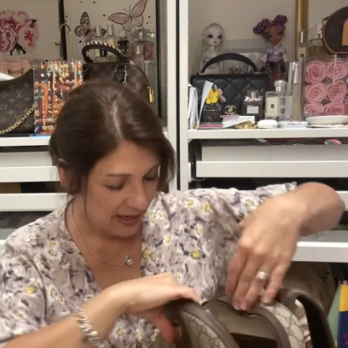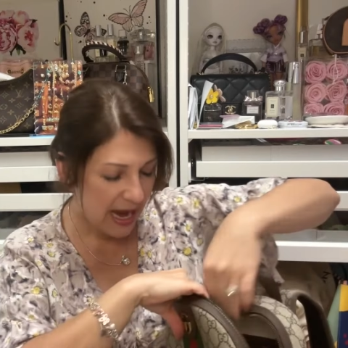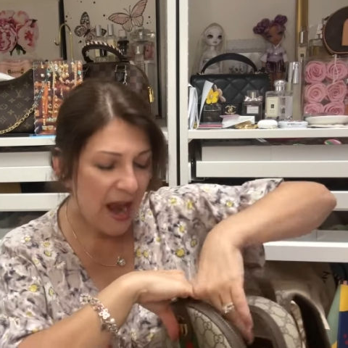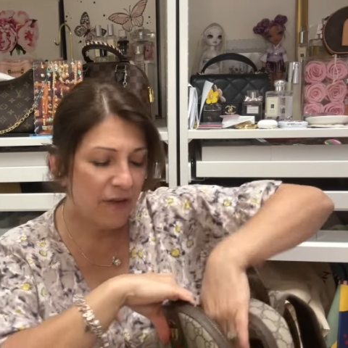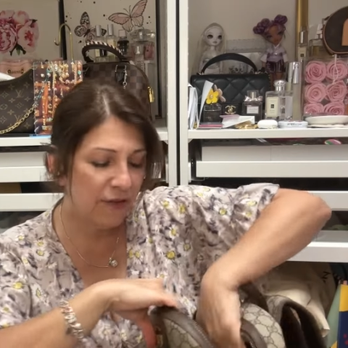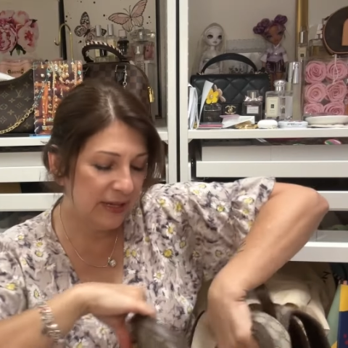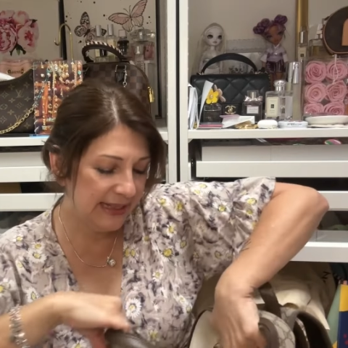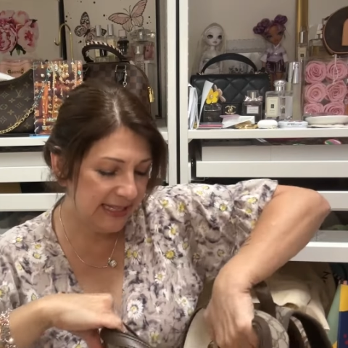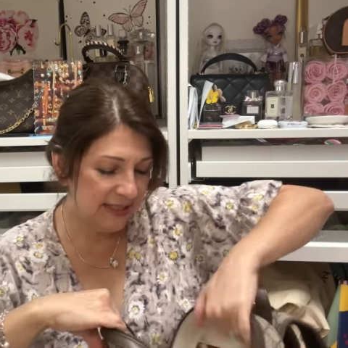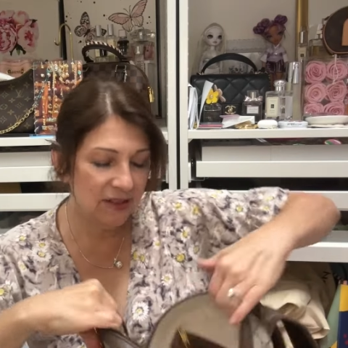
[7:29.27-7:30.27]

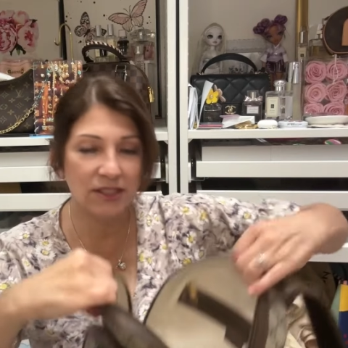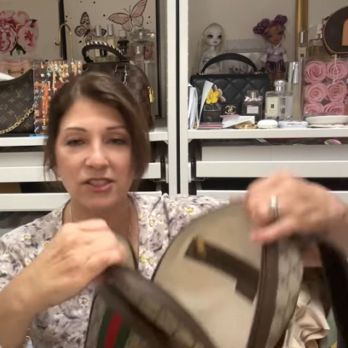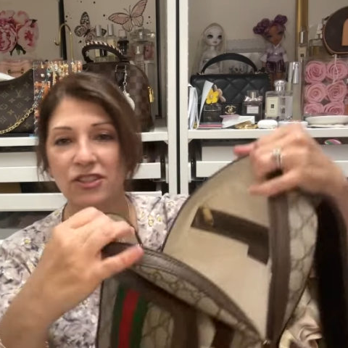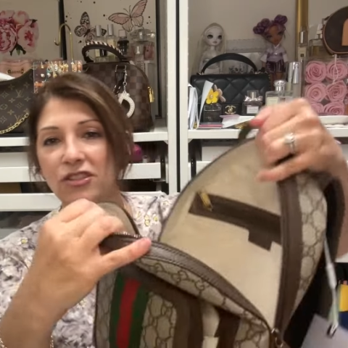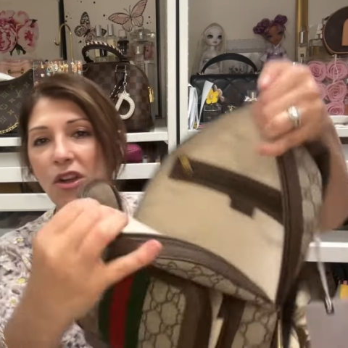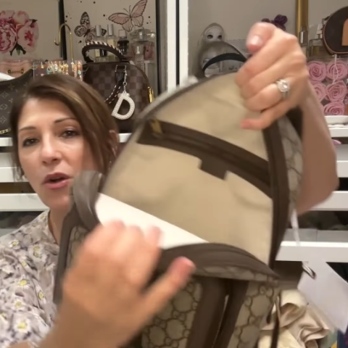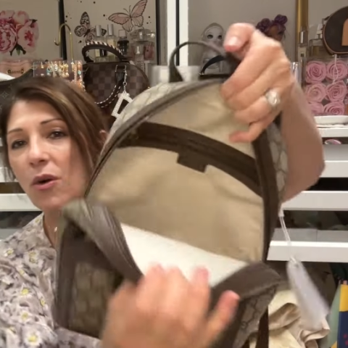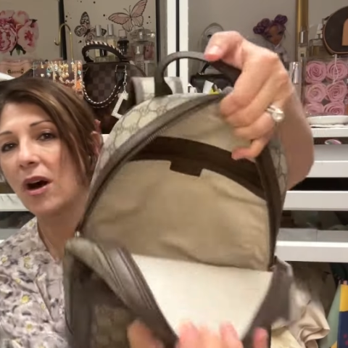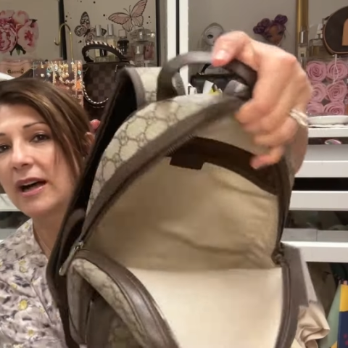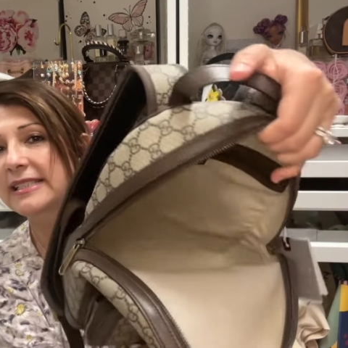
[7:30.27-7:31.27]
Everything looks
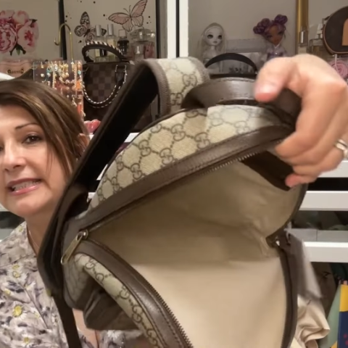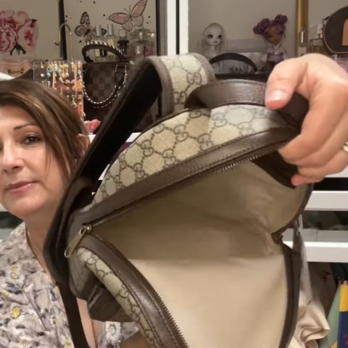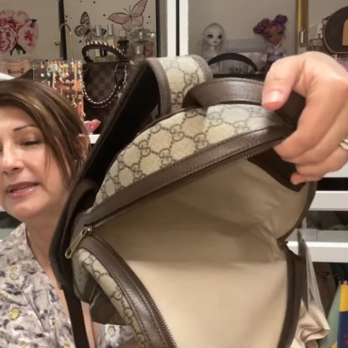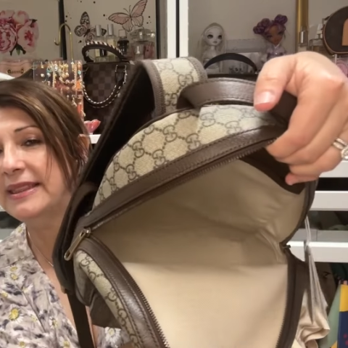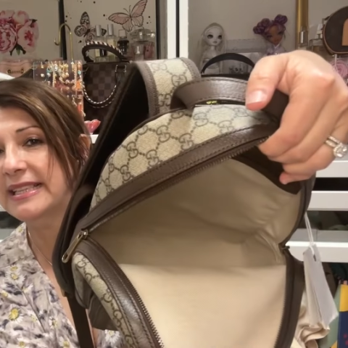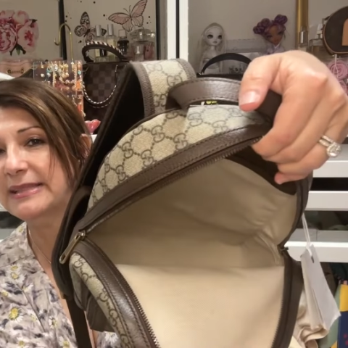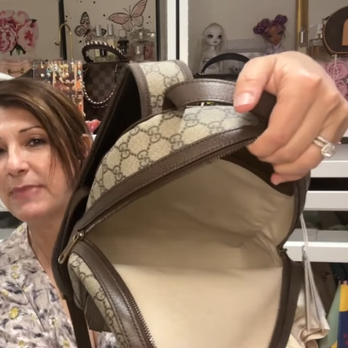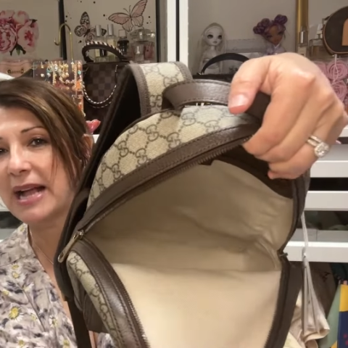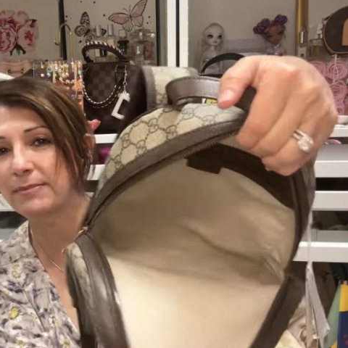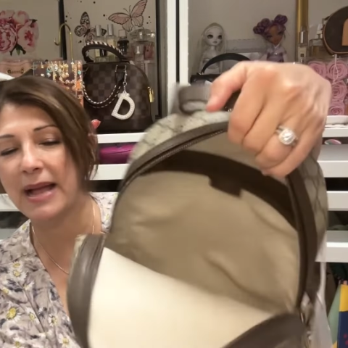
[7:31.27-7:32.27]
so awesome in this
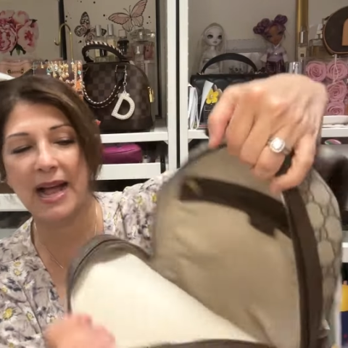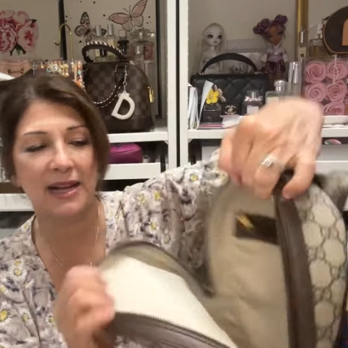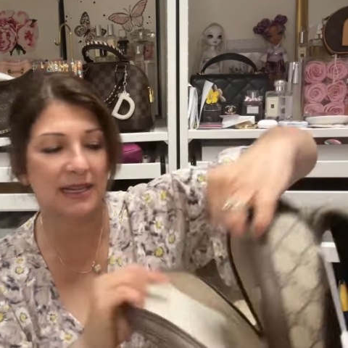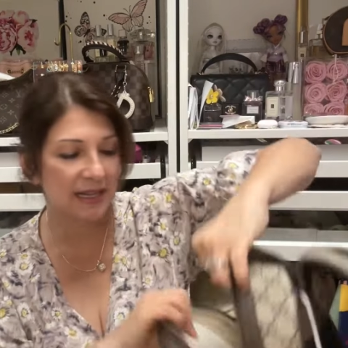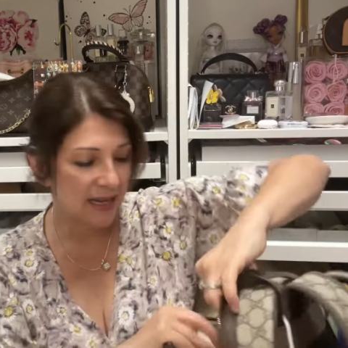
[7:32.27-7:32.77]
backpack.